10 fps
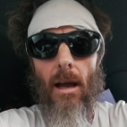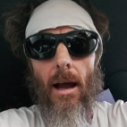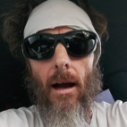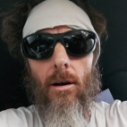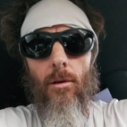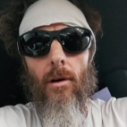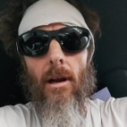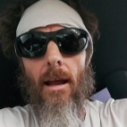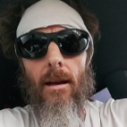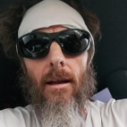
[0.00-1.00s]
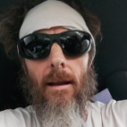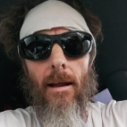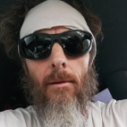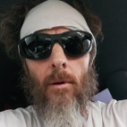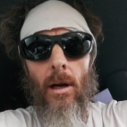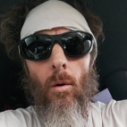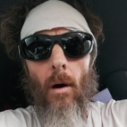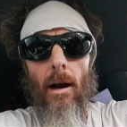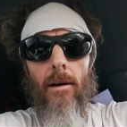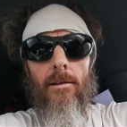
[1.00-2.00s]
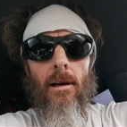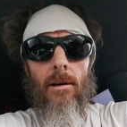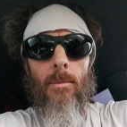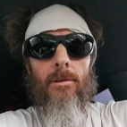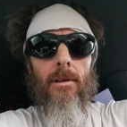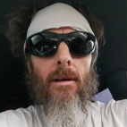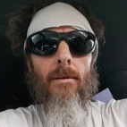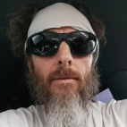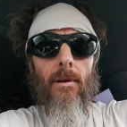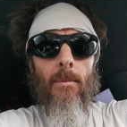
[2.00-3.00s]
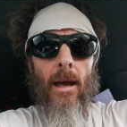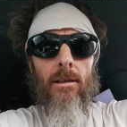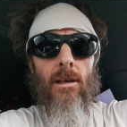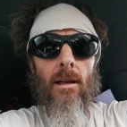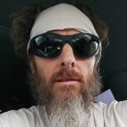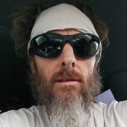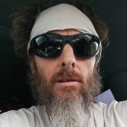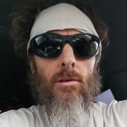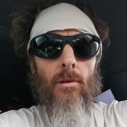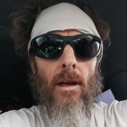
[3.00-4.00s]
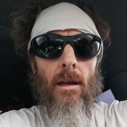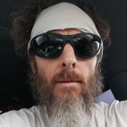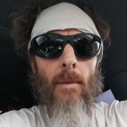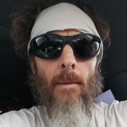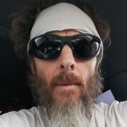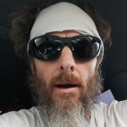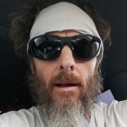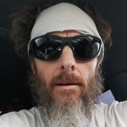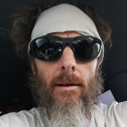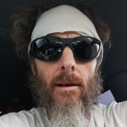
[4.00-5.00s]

uh, create, it, requires requires 100% of imagination to create in my mind